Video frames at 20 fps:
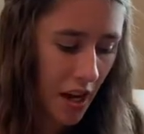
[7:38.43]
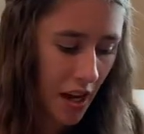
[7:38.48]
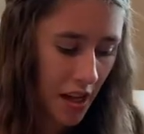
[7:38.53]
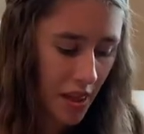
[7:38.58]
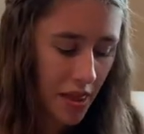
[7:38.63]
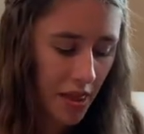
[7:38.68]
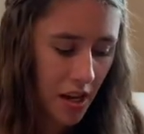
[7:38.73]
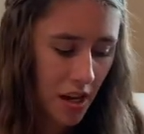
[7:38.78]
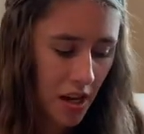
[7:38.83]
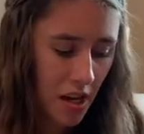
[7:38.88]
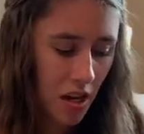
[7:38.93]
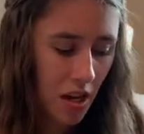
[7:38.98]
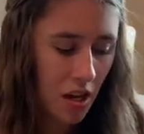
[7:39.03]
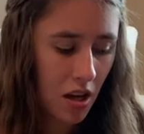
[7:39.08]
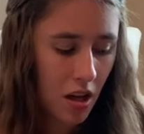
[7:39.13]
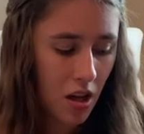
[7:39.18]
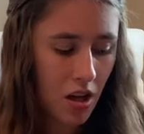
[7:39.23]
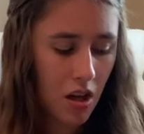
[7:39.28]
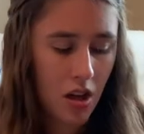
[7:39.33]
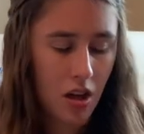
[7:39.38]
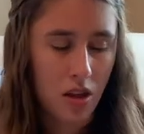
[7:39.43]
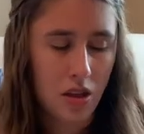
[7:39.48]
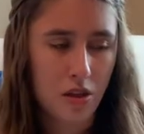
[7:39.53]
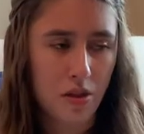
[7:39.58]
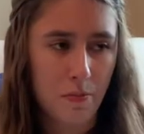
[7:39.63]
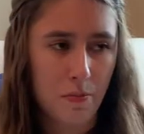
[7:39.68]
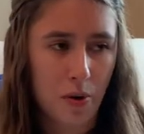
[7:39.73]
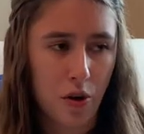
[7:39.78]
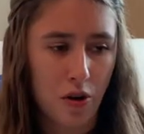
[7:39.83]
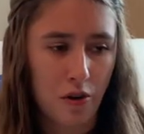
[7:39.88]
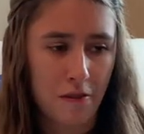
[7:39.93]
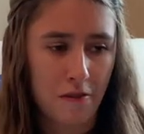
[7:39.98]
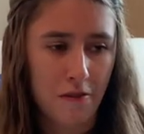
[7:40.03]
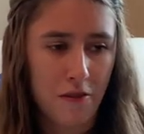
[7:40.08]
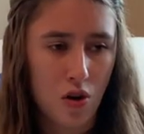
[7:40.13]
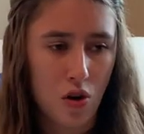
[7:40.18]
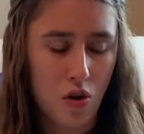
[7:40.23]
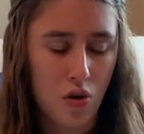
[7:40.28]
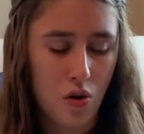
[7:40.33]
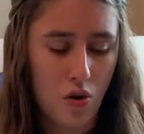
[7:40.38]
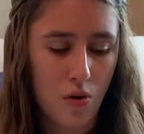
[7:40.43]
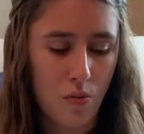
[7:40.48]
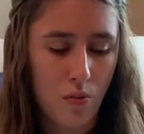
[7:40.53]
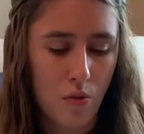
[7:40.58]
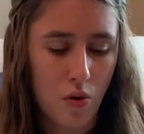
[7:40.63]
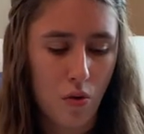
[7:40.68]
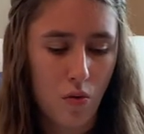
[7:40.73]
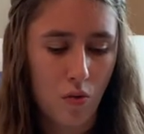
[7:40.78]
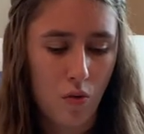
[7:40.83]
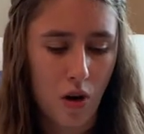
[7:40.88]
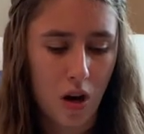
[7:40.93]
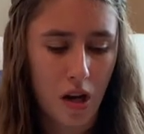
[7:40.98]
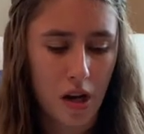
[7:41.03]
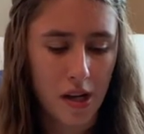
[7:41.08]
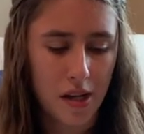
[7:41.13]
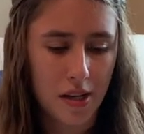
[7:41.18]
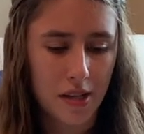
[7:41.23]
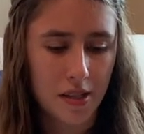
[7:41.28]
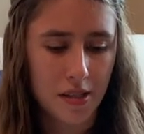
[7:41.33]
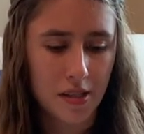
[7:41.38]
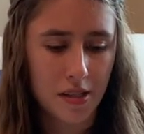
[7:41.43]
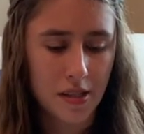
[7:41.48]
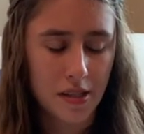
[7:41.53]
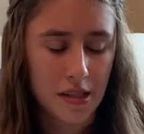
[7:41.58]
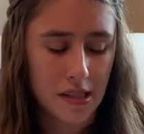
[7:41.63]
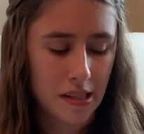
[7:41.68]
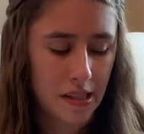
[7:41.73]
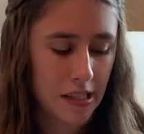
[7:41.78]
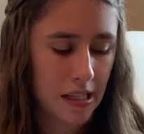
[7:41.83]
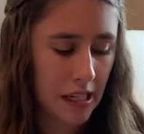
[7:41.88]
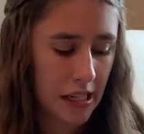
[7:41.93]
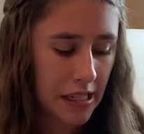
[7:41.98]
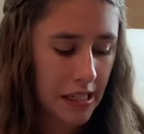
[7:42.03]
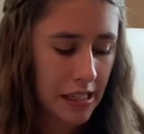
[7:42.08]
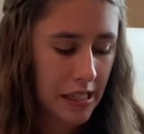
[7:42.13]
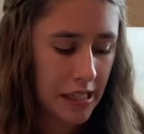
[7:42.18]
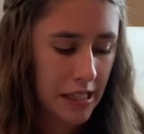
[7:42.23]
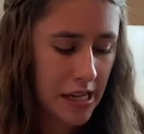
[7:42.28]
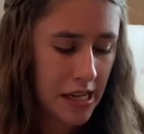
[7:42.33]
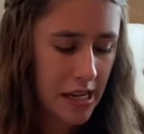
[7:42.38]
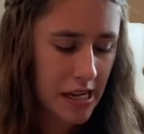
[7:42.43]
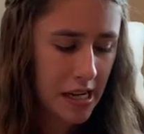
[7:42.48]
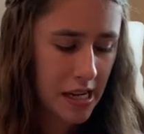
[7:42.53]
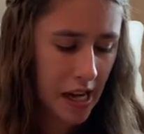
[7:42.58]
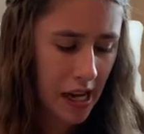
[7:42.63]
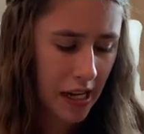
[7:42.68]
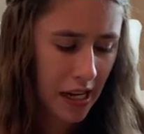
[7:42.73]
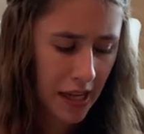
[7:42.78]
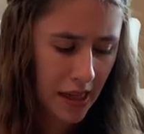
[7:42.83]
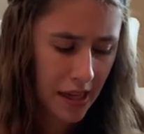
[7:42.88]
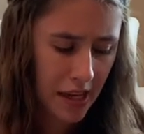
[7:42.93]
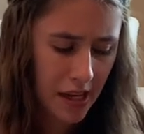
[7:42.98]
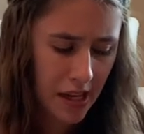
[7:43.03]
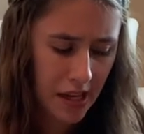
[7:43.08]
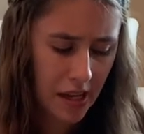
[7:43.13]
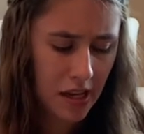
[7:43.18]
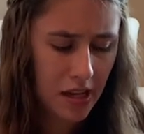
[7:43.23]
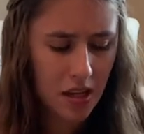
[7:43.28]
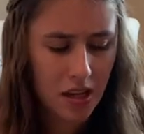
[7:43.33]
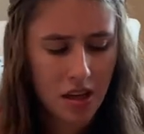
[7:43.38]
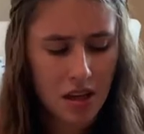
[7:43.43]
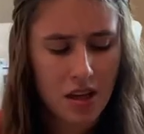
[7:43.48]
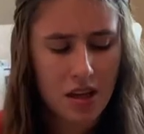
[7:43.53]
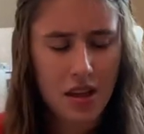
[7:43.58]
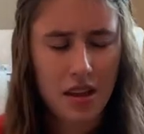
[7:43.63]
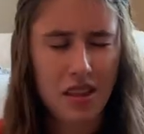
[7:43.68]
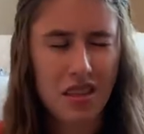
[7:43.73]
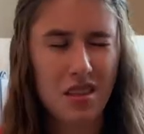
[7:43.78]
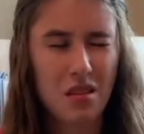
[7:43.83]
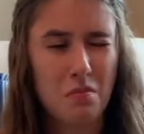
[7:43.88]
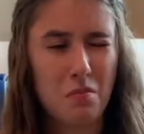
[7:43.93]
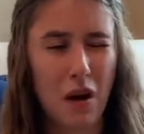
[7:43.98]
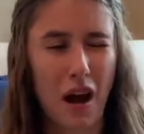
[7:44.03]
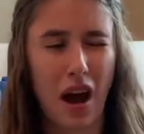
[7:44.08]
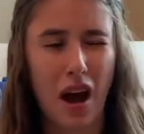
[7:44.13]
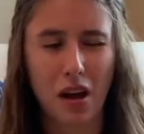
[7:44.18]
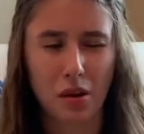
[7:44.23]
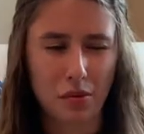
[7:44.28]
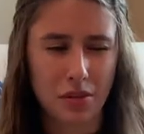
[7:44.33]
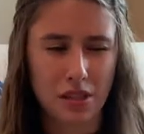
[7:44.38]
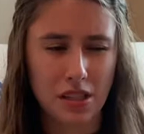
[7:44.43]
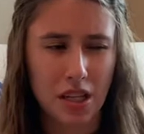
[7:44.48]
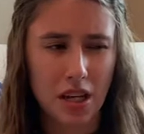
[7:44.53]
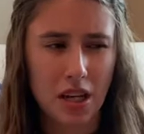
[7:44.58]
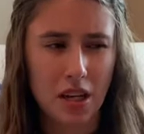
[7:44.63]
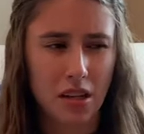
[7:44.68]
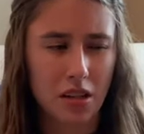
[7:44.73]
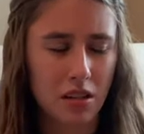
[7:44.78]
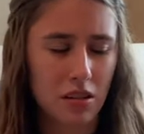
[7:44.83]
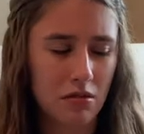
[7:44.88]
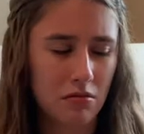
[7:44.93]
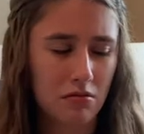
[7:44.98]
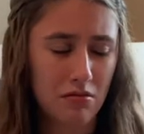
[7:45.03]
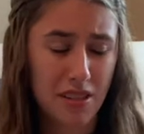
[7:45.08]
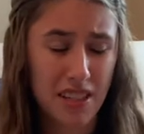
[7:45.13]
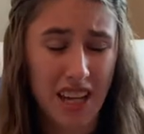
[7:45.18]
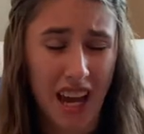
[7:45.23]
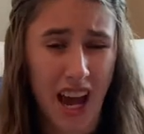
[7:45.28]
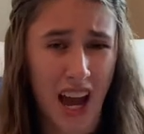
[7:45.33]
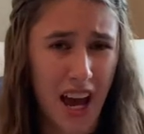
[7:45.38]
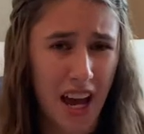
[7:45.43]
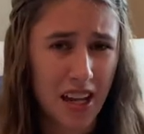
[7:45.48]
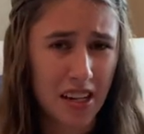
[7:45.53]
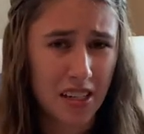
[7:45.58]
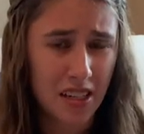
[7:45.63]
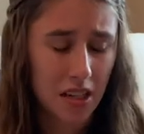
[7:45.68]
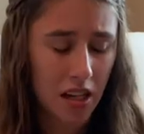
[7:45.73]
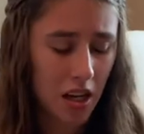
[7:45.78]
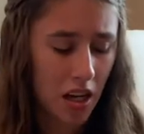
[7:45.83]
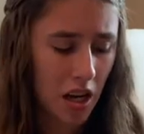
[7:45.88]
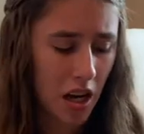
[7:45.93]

I think the perfume was 60 and I think the bag was like 10.